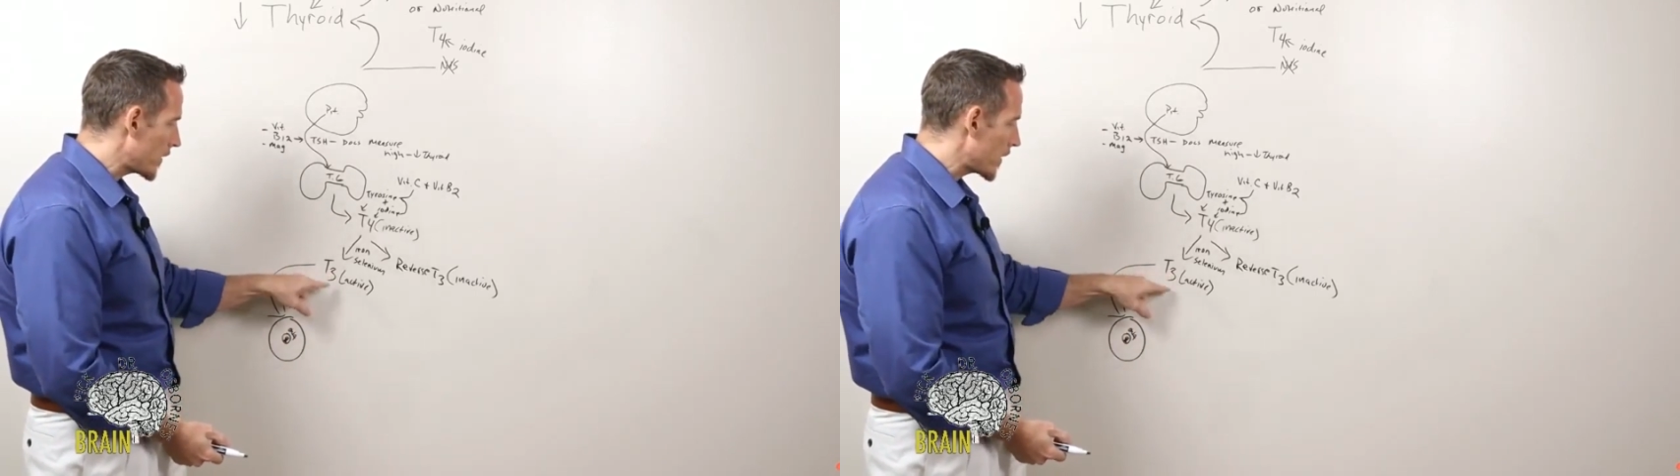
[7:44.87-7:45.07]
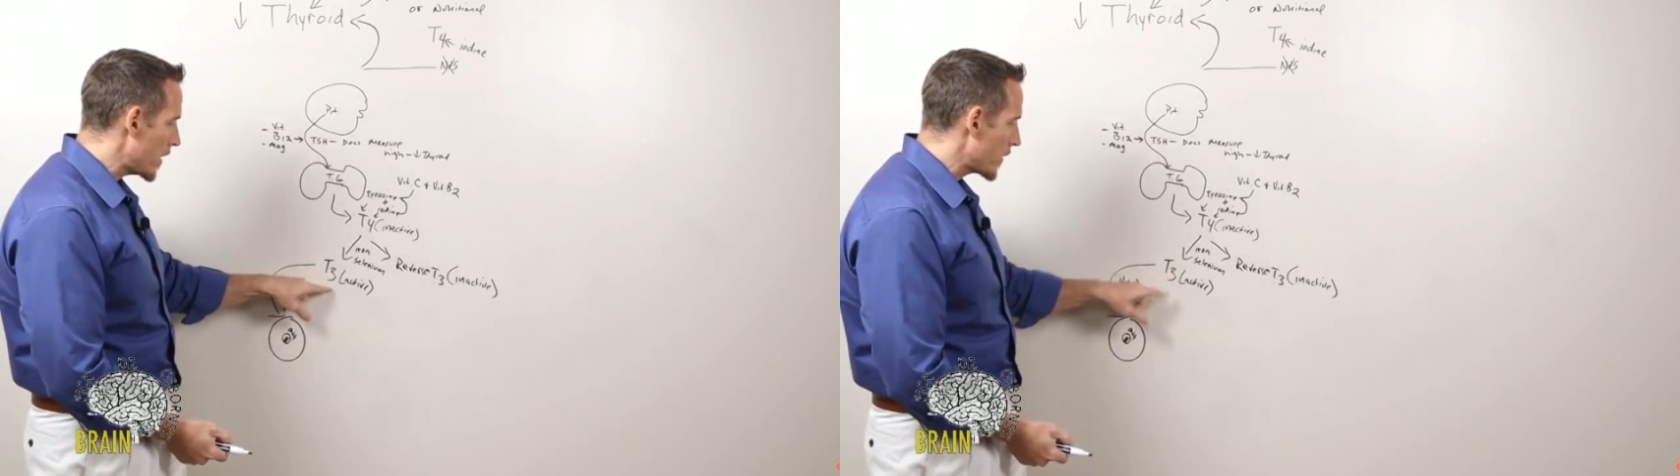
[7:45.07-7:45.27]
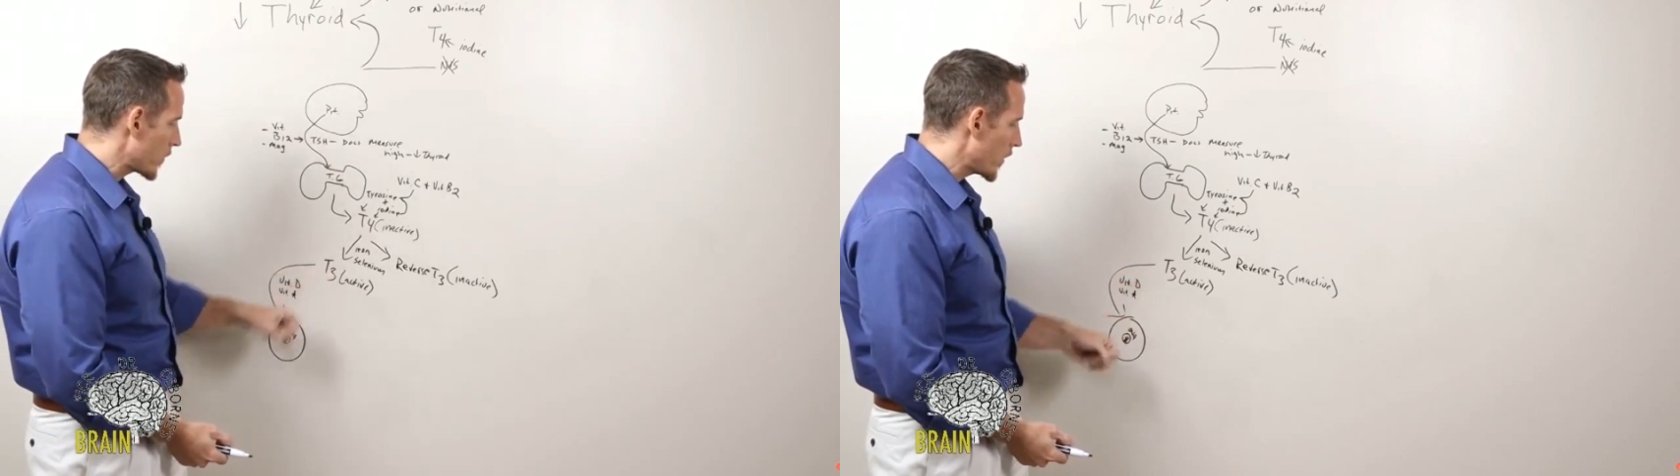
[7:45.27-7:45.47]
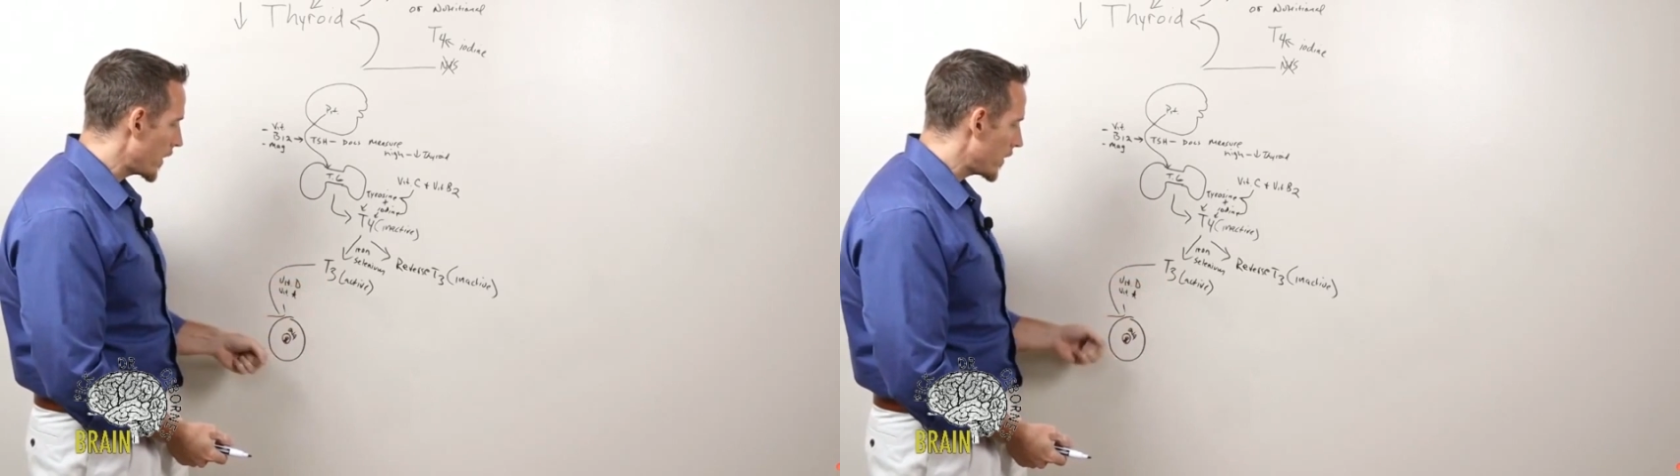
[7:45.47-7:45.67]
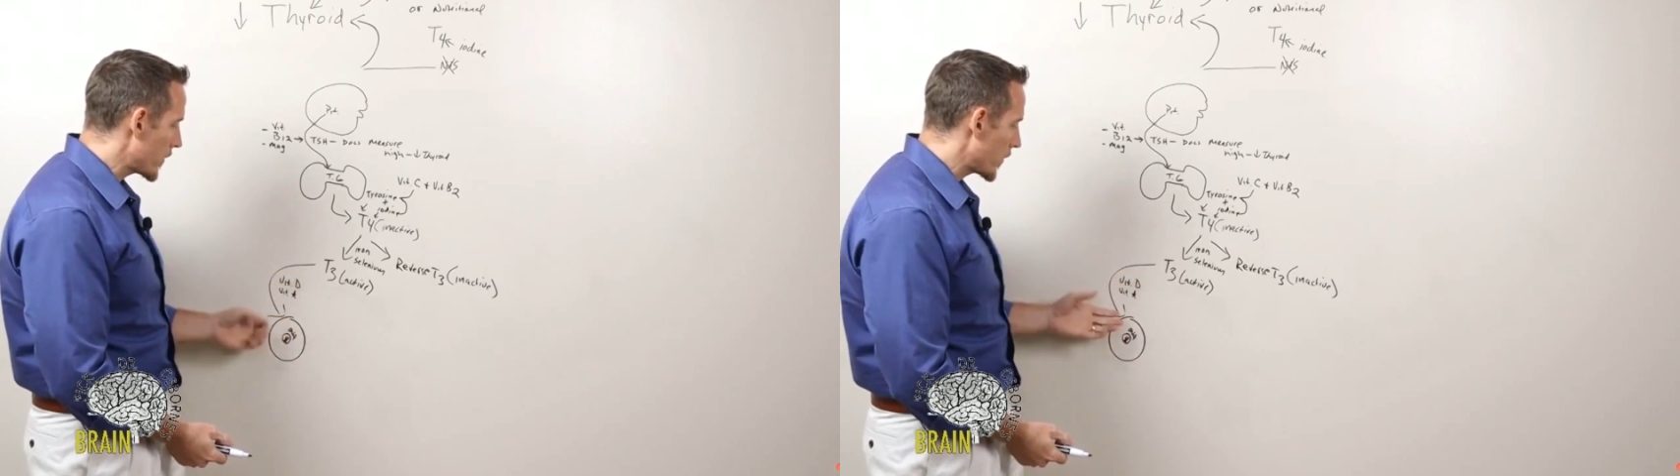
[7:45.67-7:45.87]

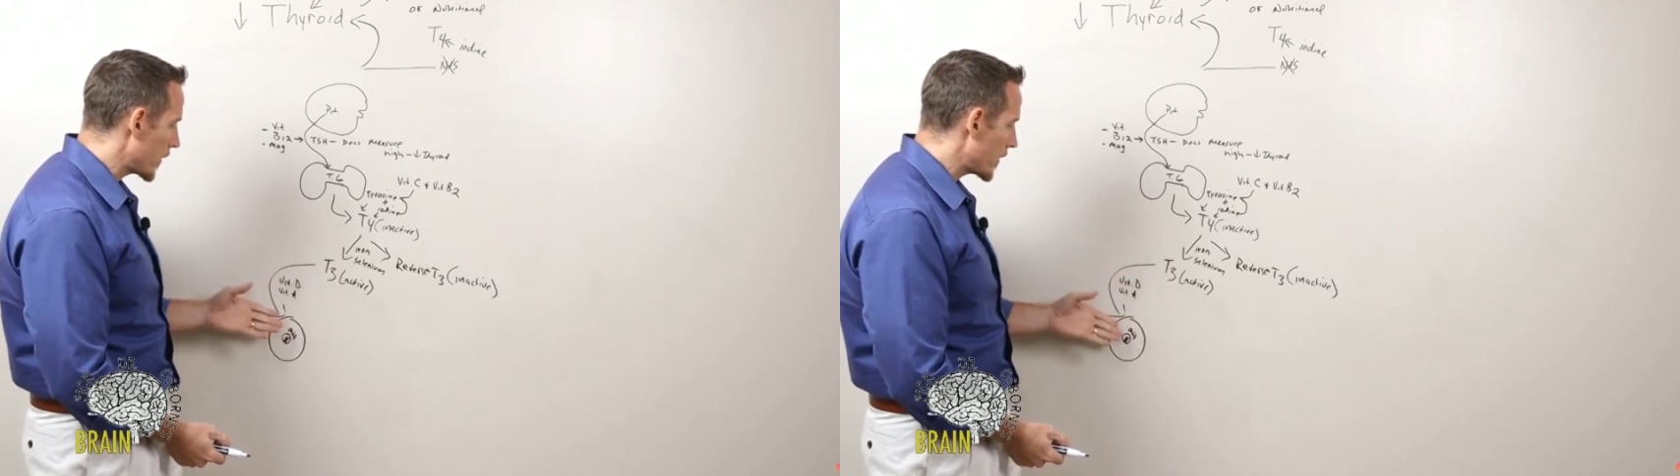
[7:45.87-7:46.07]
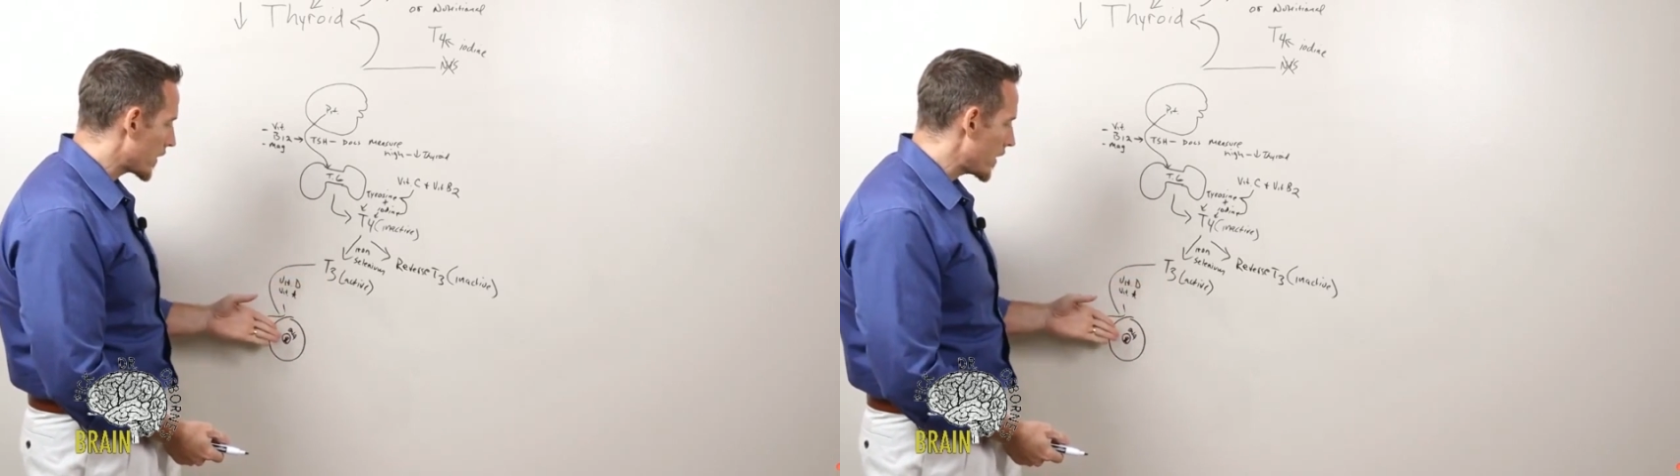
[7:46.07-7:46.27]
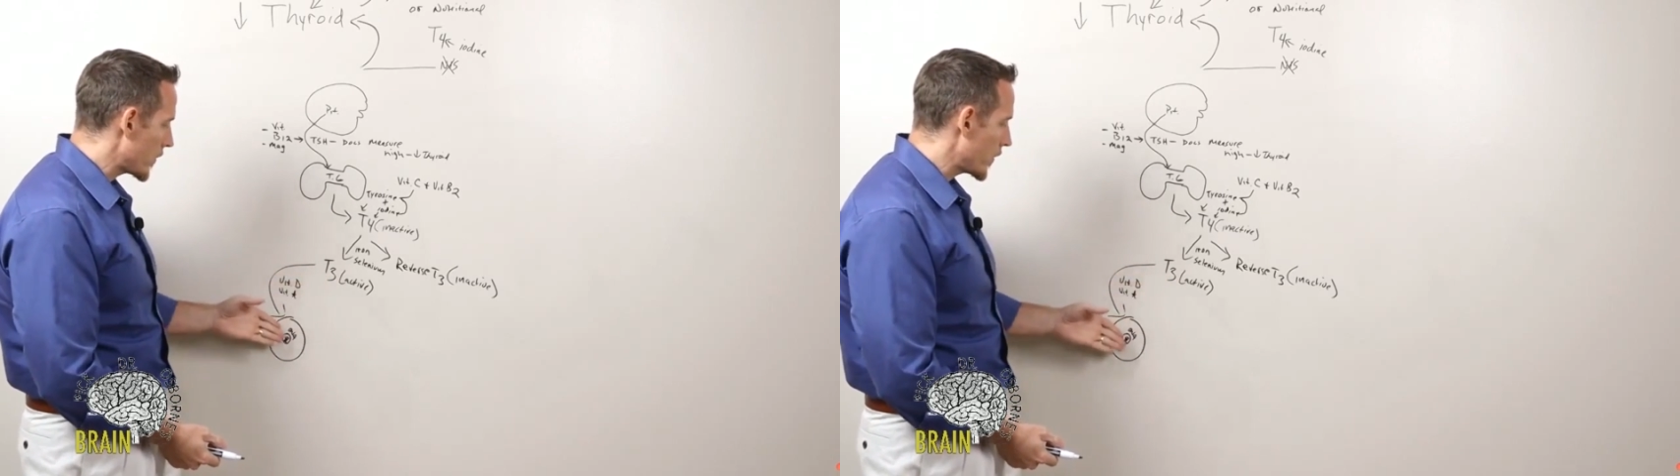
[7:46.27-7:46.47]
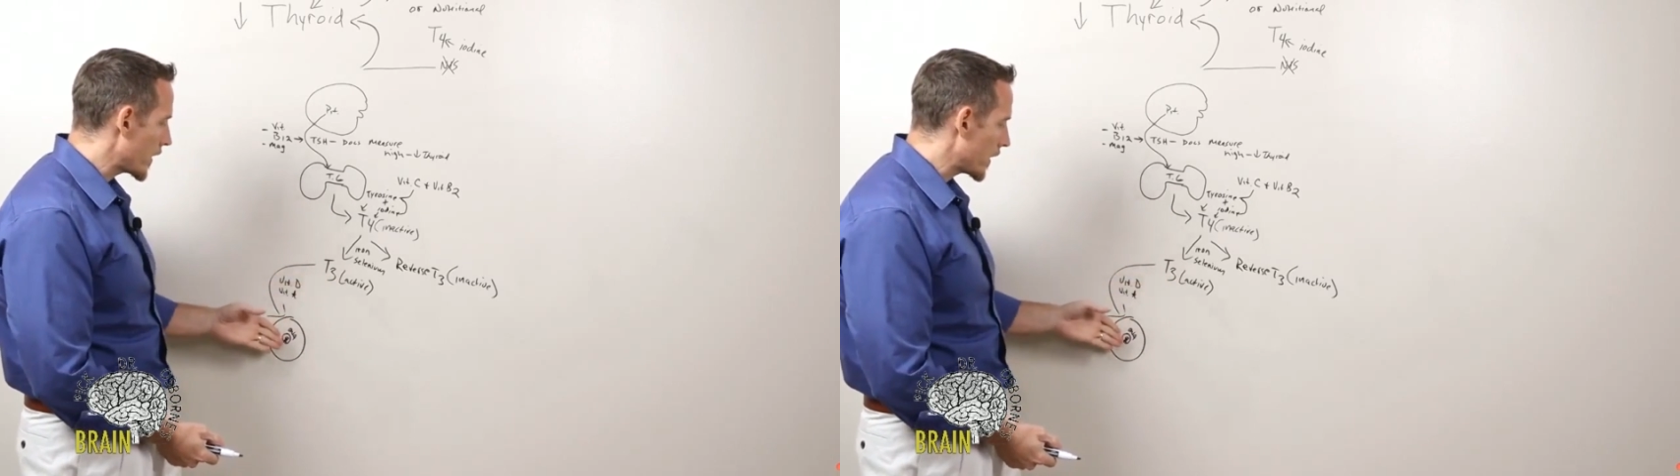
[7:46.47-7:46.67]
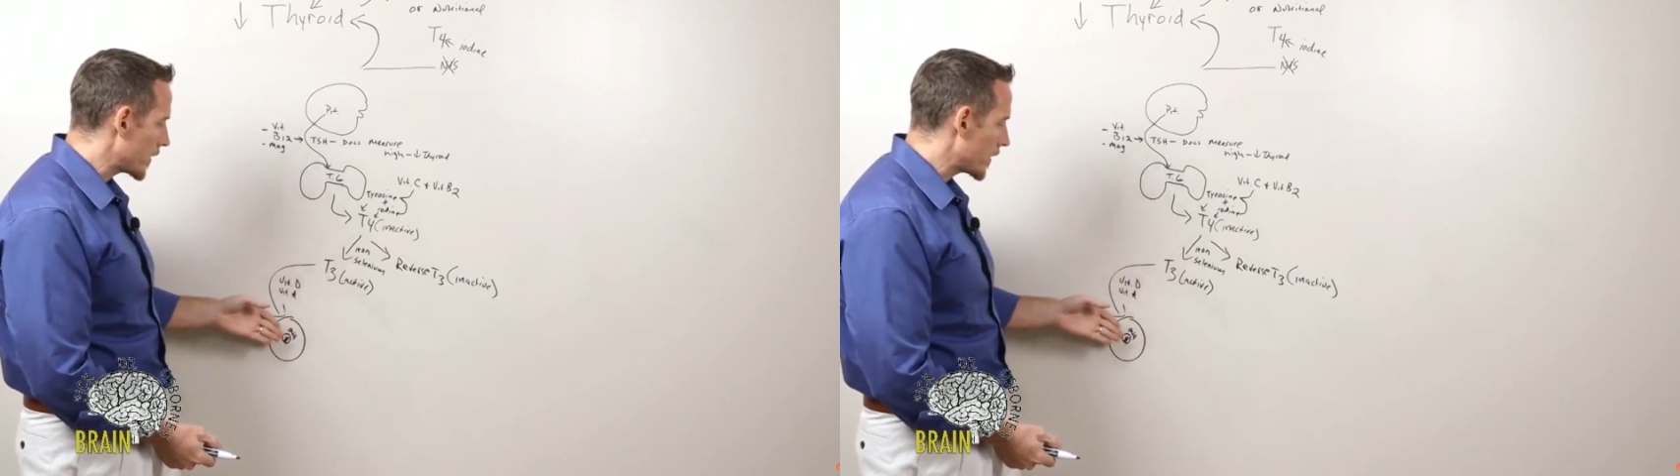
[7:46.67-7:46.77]
T3 so that T3